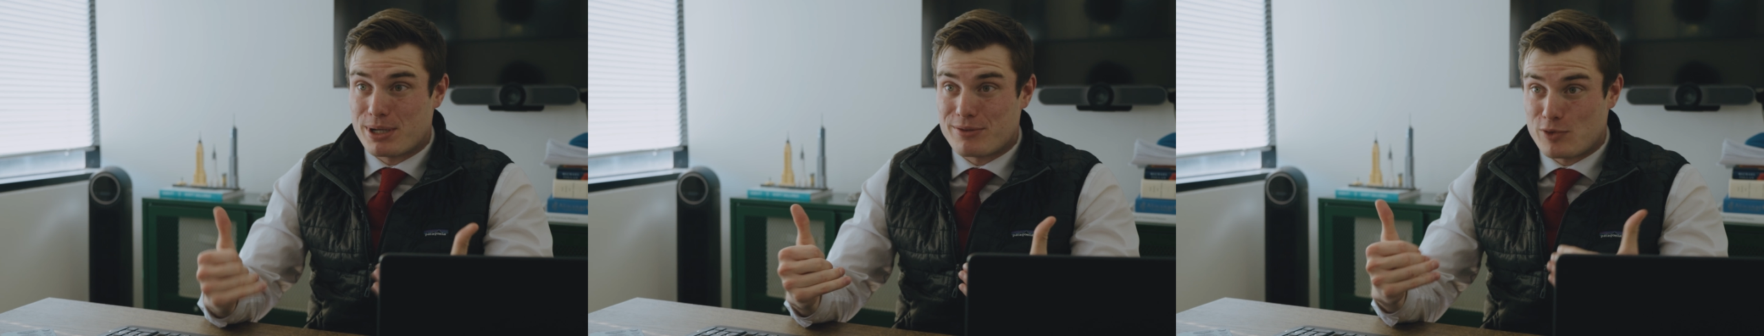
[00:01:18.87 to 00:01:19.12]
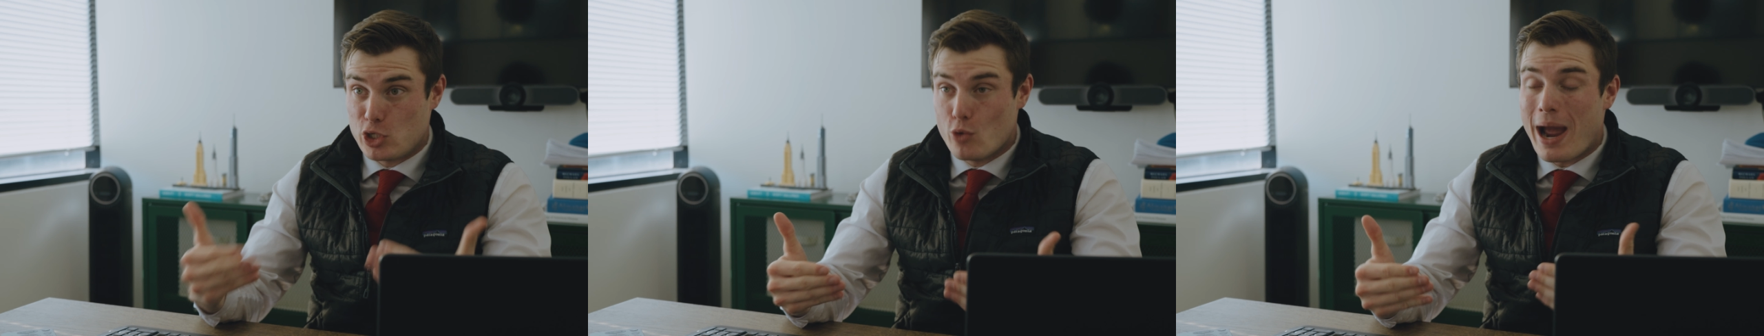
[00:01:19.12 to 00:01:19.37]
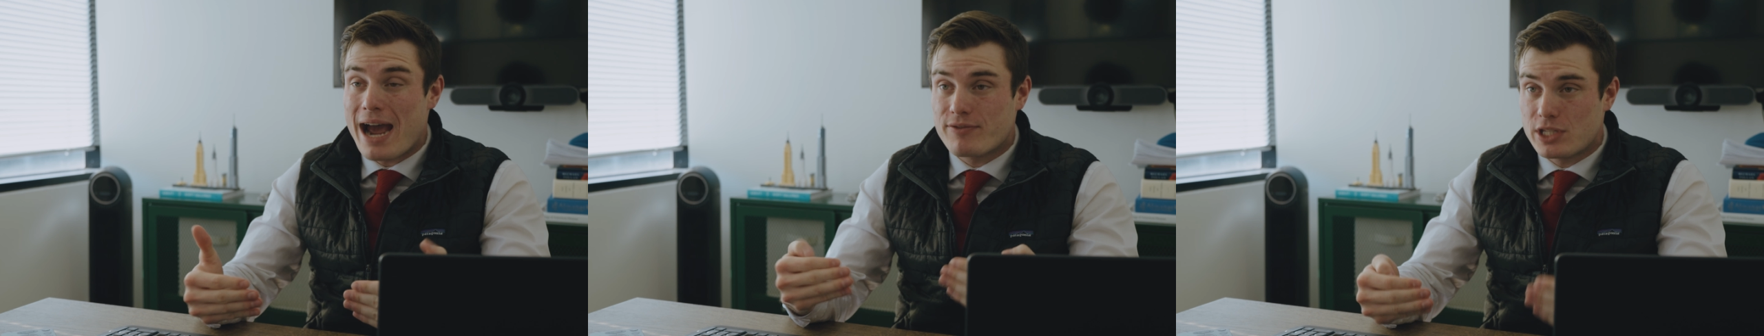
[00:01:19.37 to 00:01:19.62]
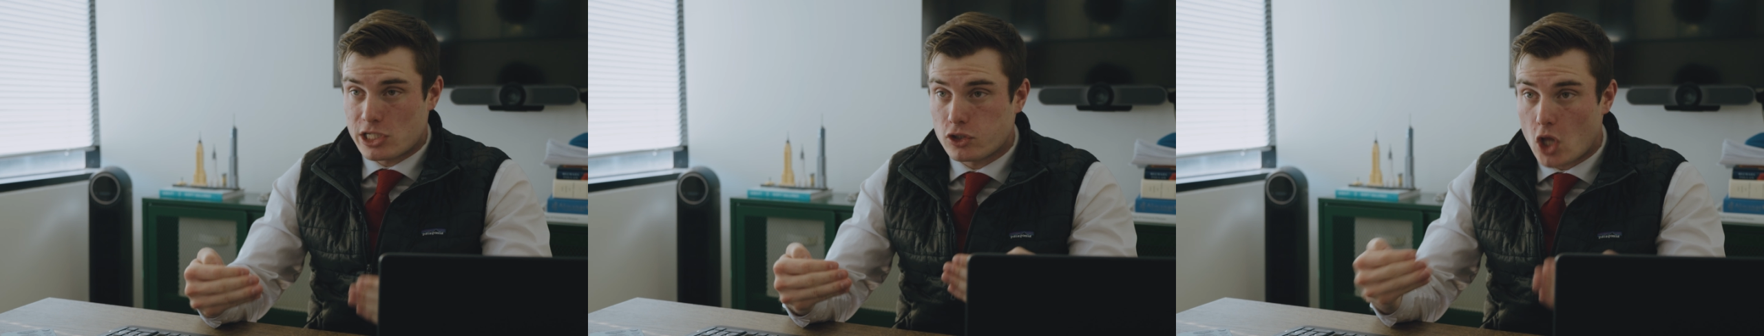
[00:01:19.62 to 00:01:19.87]
But you
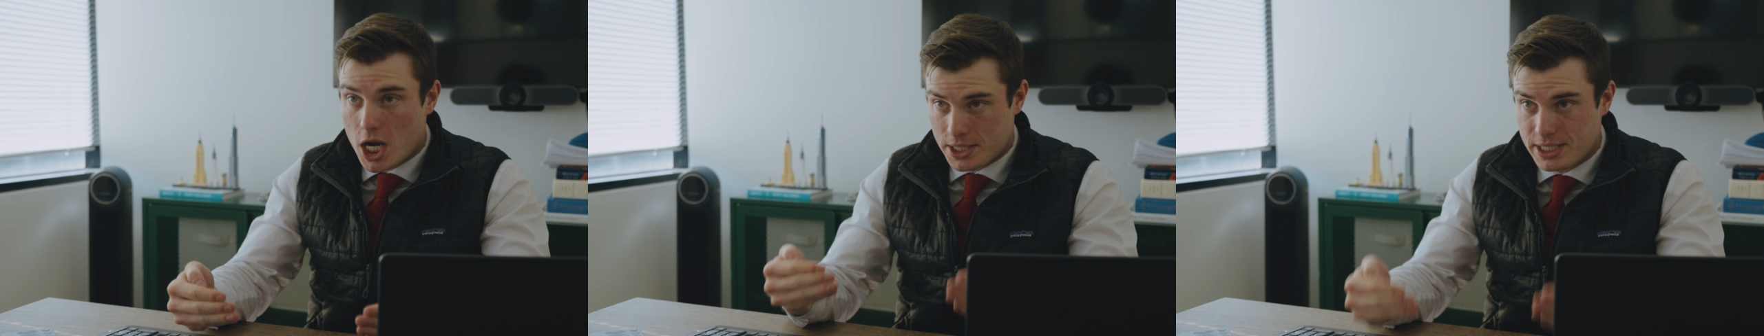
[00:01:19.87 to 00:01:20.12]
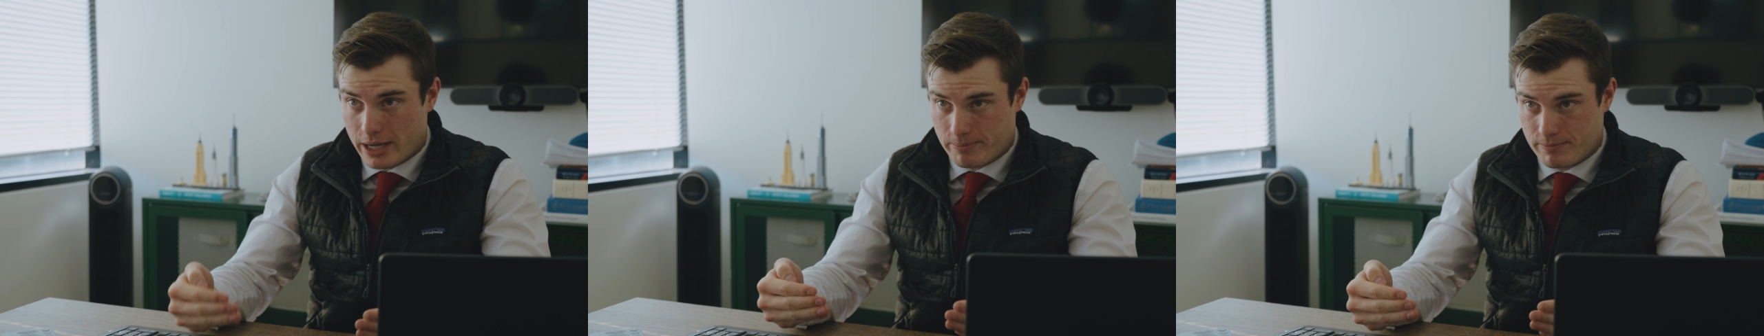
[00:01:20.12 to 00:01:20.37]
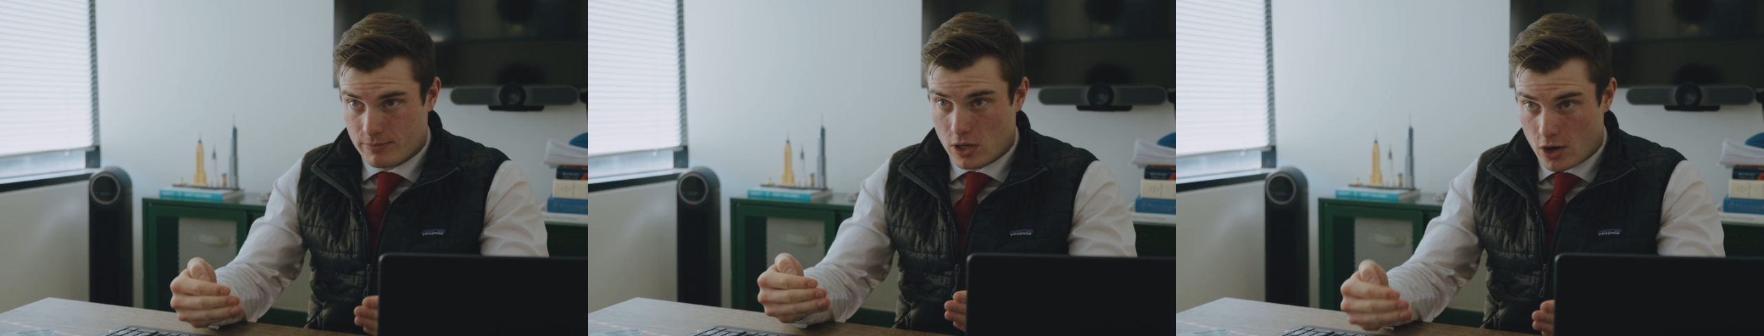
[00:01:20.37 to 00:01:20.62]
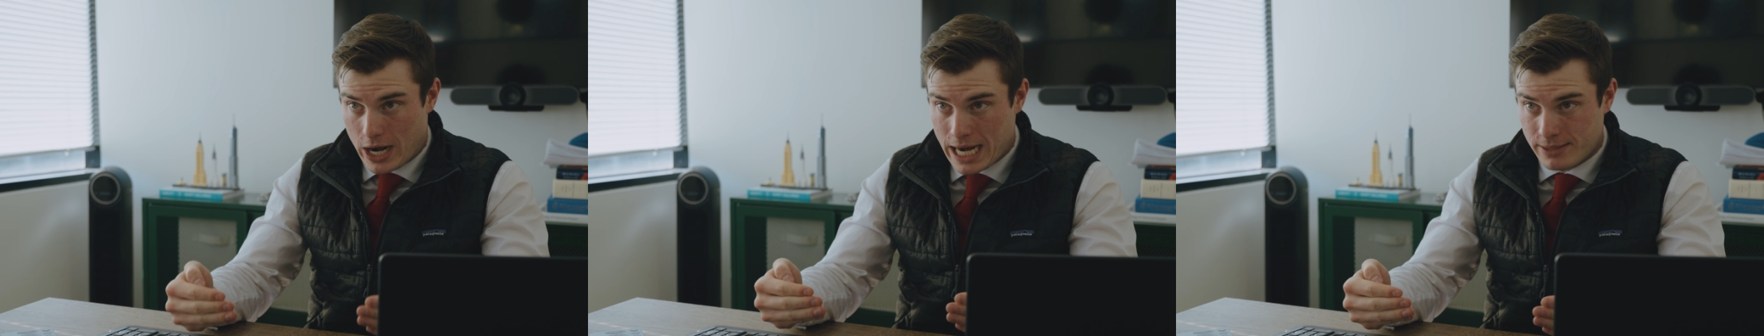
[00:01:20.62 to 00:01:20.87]
have this locked up,
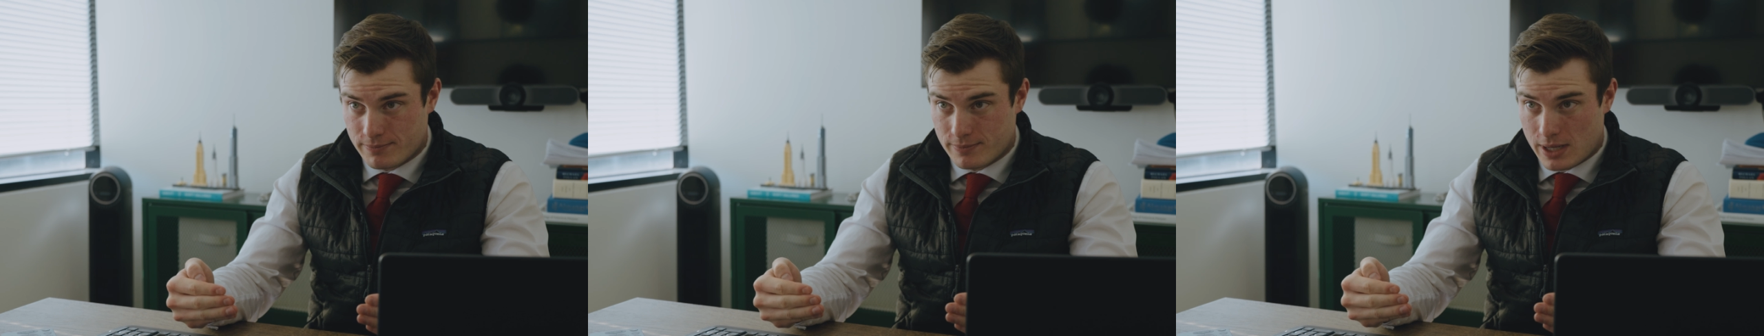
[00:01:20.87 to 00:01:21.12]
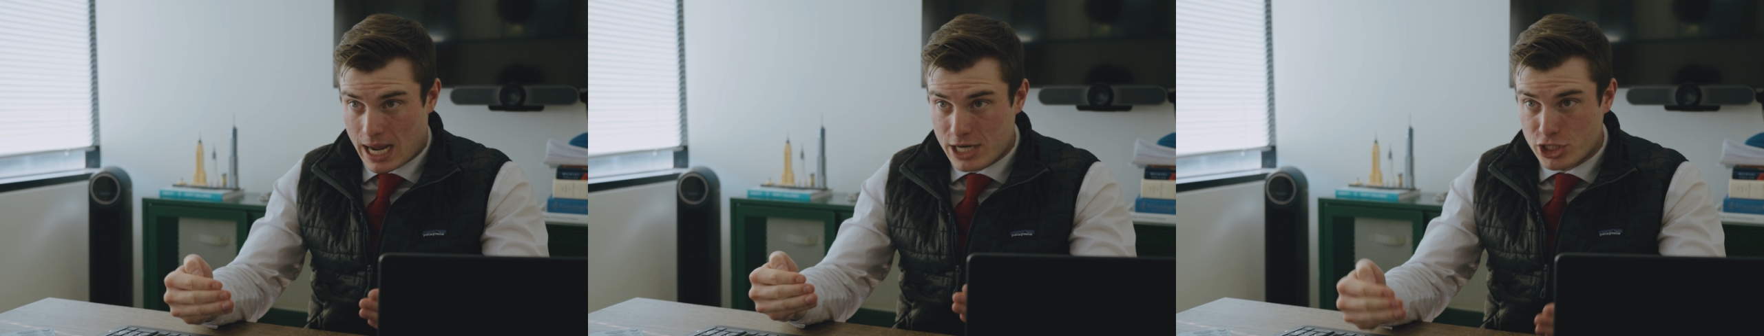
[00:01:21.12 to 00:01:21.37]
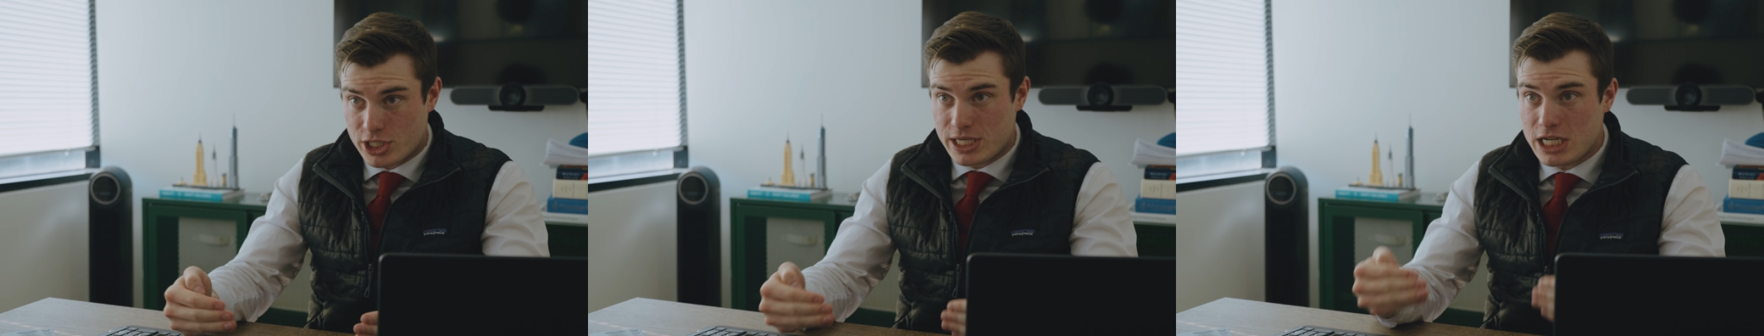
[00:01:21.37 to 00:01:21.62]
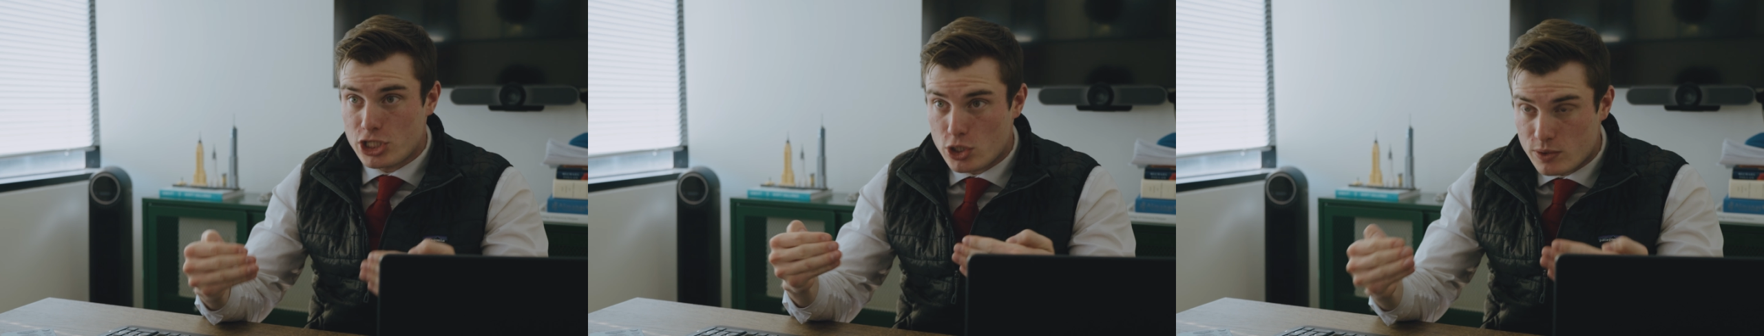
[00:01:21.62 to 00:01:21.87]
all right? I just
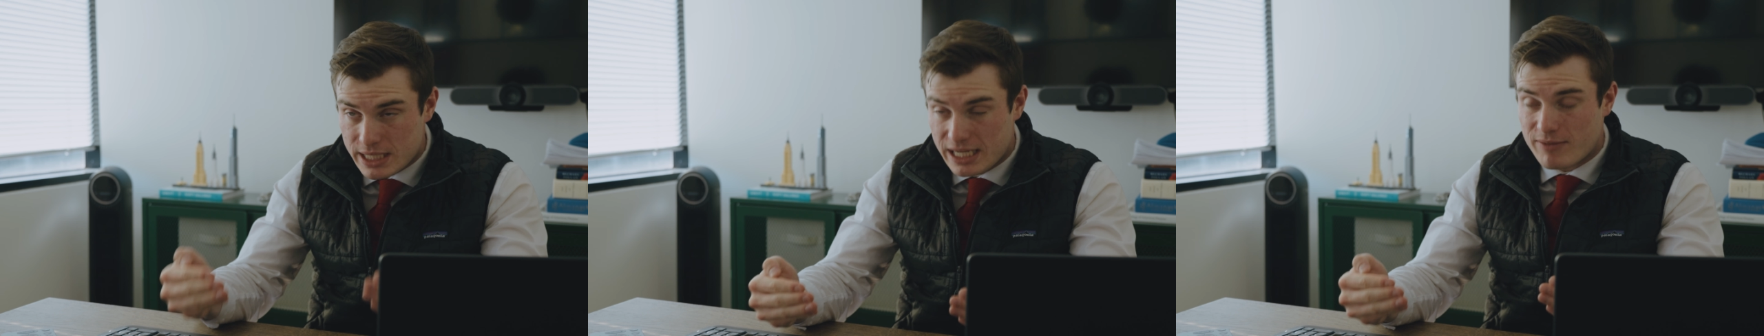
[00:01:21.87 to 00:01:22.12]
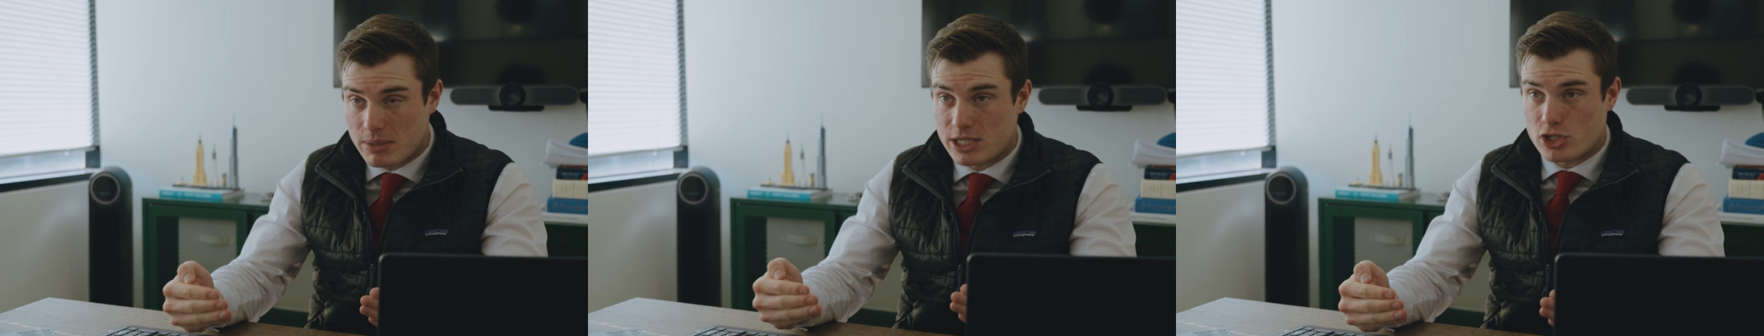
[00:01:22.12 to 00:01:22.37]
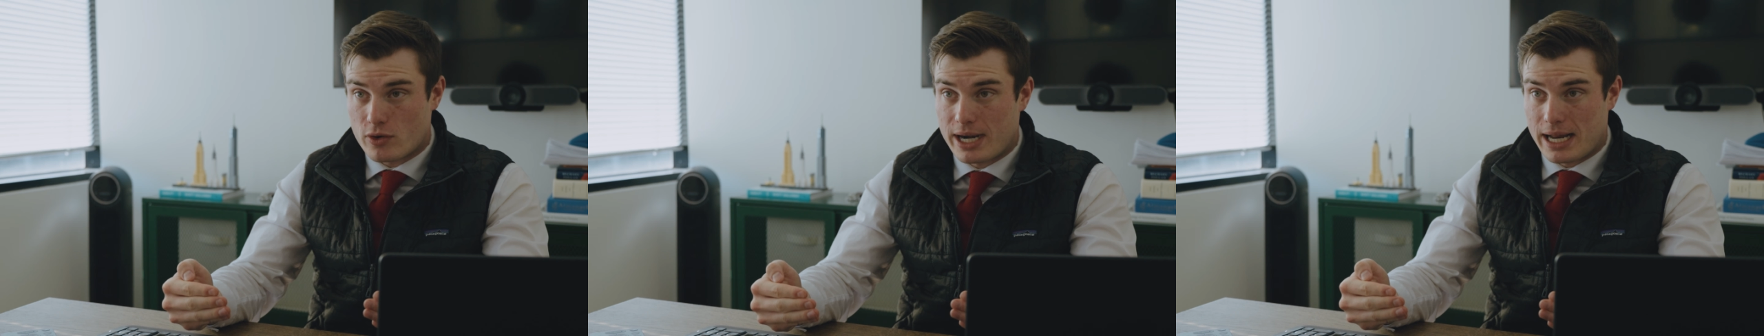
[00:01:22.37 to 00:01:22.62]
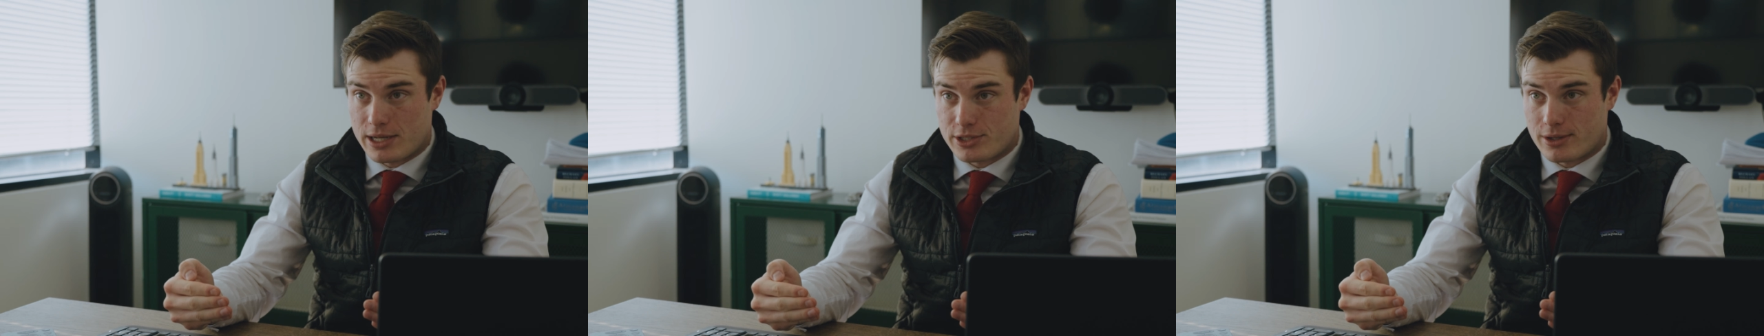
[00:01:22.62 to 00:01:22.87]
need you to give me a
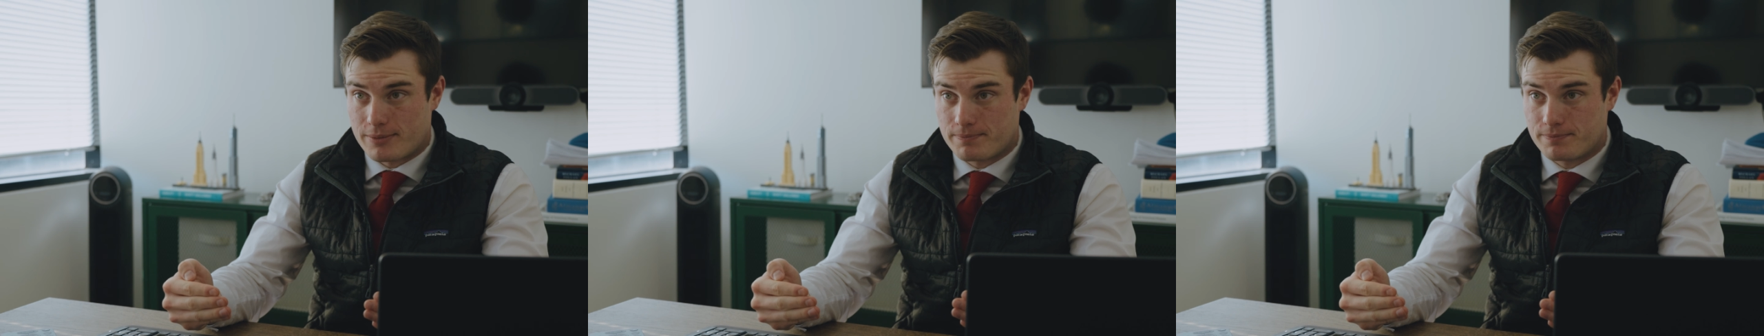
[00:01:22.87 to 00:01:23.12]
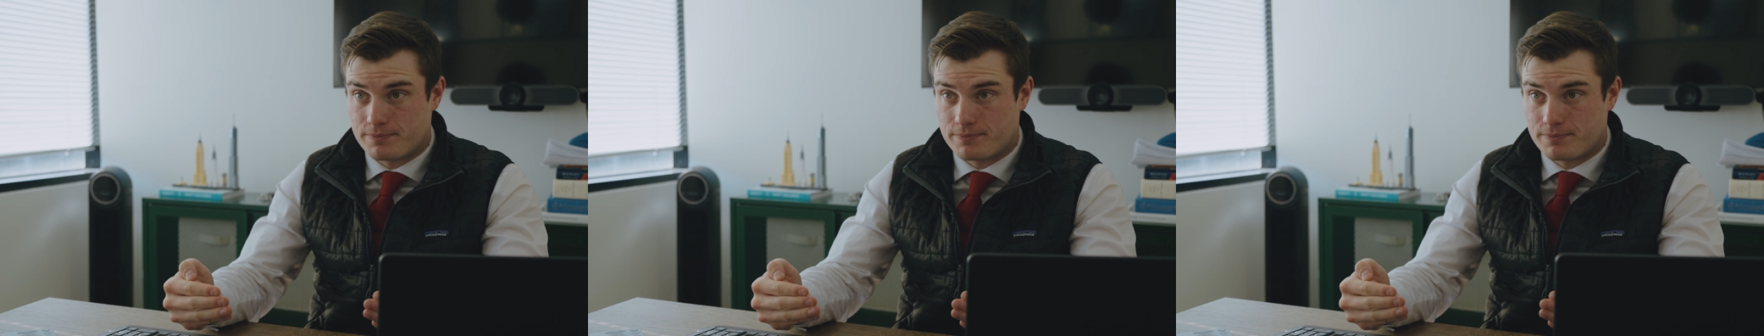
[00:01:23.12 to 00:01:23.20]
straight answer.